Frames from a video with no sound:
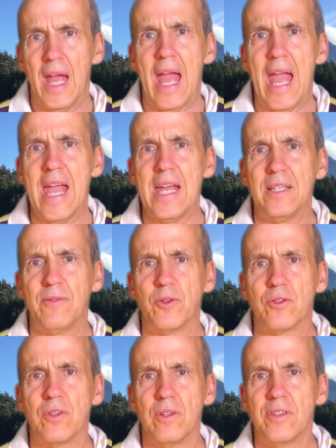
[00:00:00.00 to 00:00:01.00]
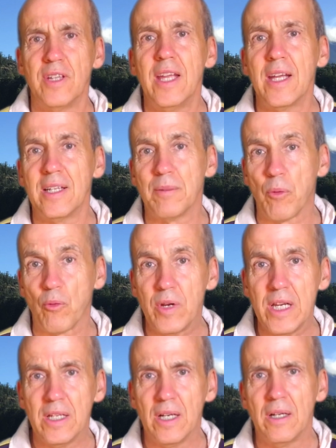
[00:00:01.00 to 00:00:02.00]
And if you're staying at a
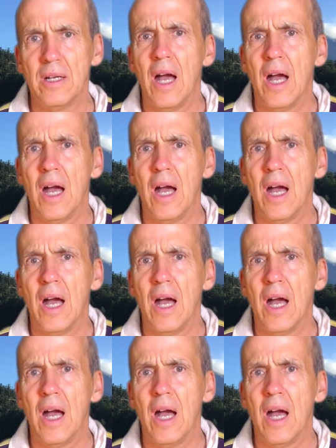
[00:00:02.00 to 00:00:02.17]
marina,